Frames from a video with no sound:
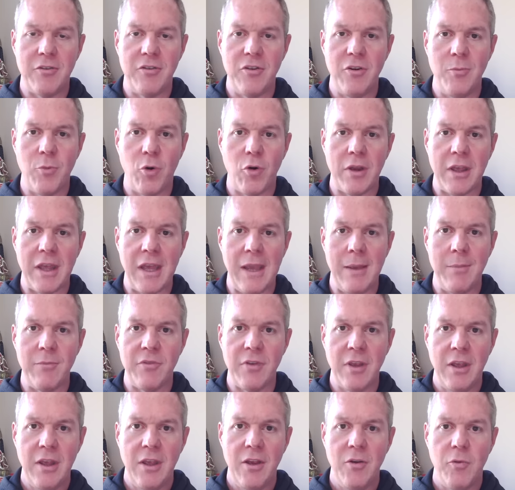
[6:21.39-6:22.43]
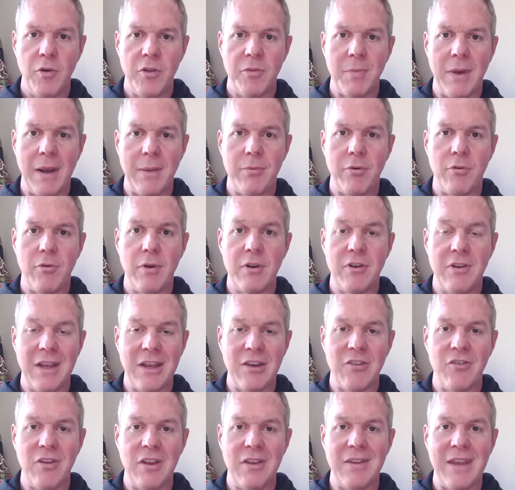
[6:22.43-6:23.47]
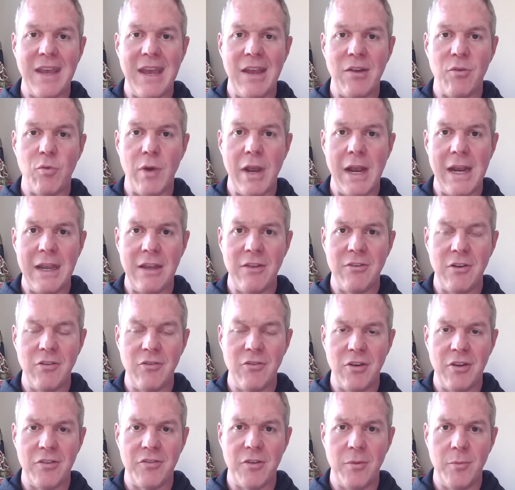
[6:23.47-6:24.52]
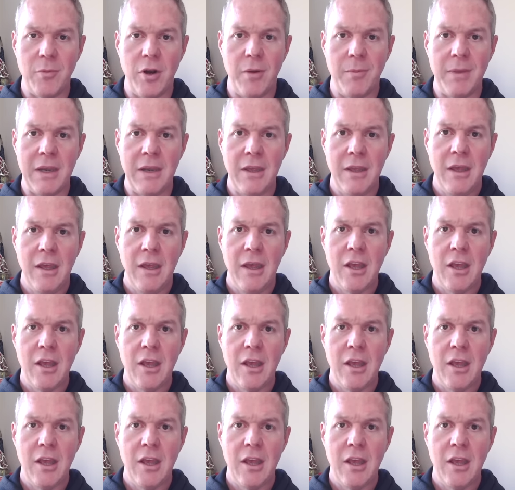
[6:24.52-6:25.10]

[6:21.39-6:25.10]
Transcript: Two more games with my predictions and ratings in just a moment.